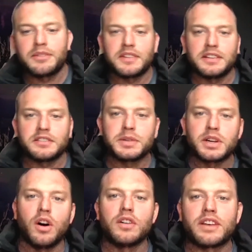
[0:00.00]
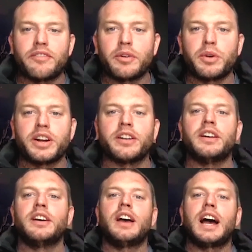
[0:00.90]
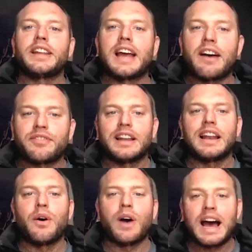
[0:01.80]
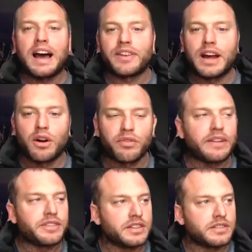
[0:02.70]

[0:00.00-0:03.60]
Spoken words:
There seems to be calls everywhere, and you have to allow a half an hour for everything.